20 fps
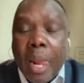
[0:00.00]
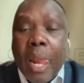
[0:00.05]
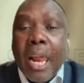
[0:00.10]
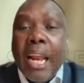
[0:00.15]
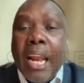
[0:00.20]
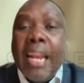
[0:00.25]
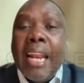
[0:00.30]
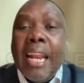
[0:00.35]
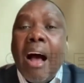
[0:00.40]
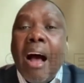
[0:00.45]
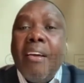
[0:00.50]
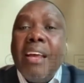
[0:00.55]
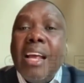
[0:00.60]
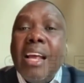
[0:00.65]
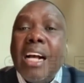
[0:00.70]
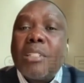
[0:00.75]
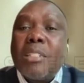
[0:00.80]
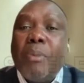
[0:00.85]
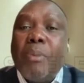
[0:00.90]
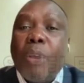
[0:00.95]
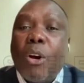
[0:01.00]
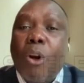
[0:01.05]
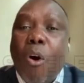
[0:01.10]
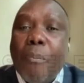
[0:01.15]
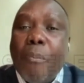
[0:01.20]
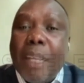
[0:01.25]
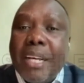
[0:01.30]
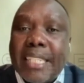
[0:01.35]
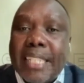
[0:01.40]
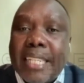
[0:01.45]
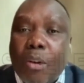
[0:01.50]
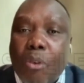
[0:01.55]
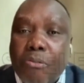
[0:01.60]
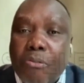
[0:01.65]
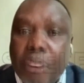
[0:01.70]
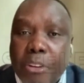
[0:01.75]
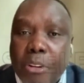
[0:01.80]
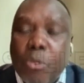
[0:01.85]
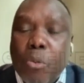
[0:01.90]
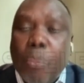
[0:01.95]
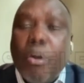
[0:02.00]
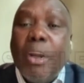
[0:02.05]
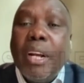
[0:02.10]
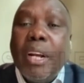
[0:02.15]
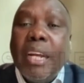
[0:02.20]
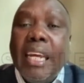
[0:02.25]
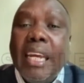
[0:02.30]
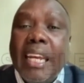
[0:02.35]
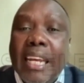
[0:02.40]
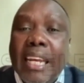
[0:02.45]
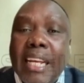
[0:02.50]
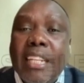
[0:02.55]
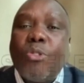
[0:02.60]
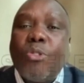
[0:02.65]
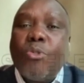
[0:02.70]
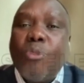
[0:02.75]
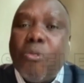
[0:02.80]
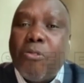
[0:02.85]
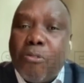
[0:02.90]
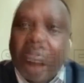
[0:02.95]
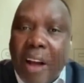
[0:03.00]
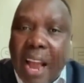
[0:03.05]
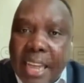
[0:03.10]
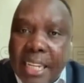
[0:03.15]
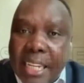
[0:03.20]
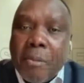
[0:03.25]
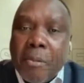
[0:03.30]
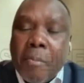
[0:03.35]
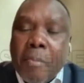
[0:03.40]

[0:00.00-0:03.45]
Now he has become a second fiddle, but he needs to fight